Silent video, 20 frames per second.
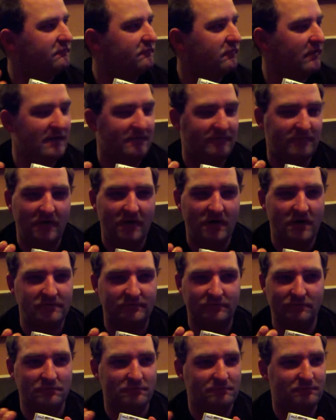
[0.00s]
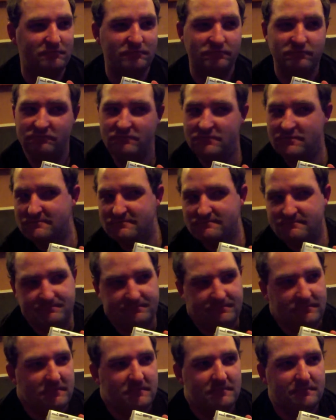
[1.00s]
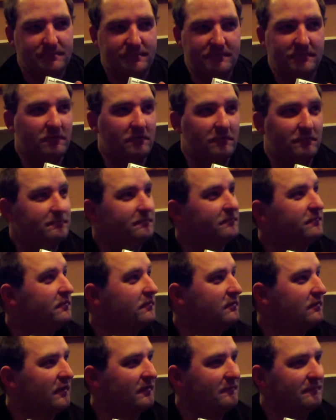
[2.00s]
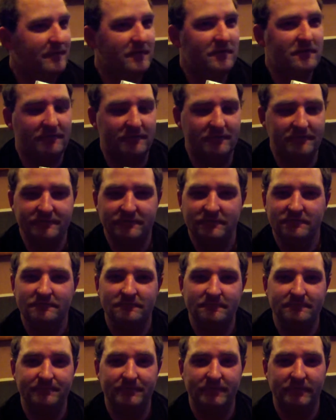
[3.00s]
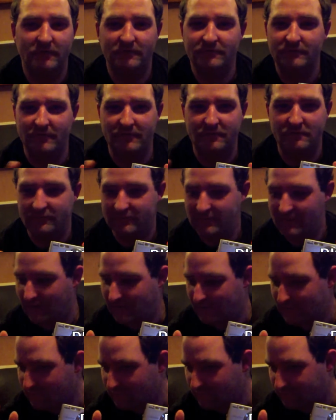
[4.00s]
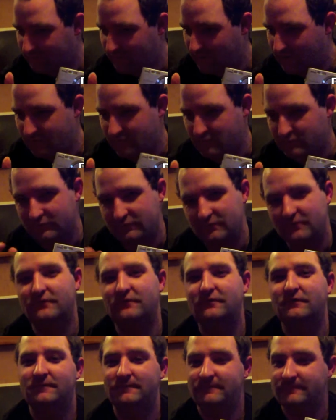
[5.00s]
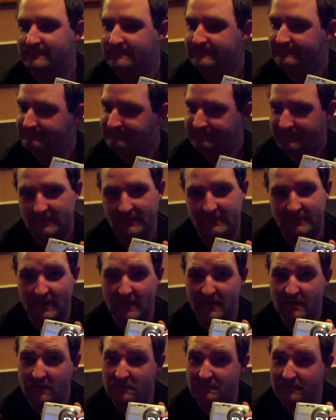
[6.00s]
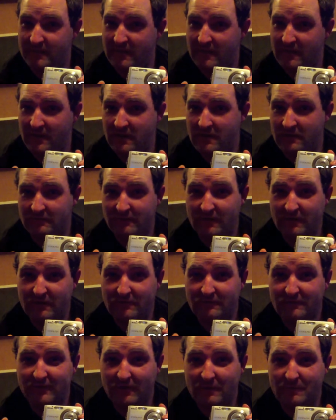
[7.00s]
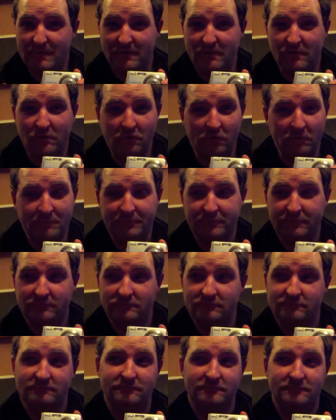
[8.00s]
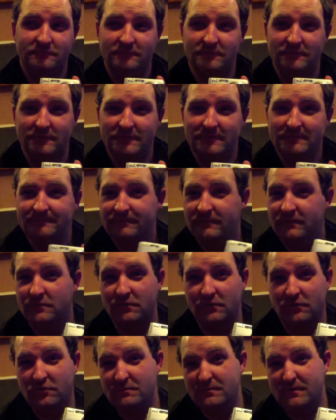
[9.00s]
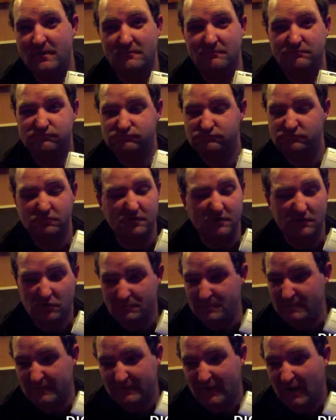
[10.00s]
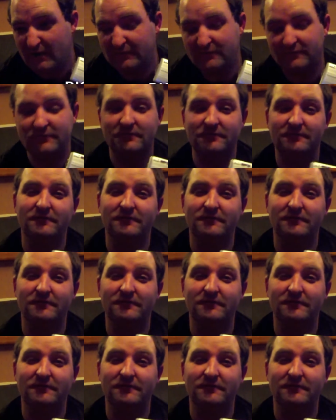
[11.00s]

graveyards or like buildings, sometimes you'll see like little circles, and they could be orbs, or it could be dust.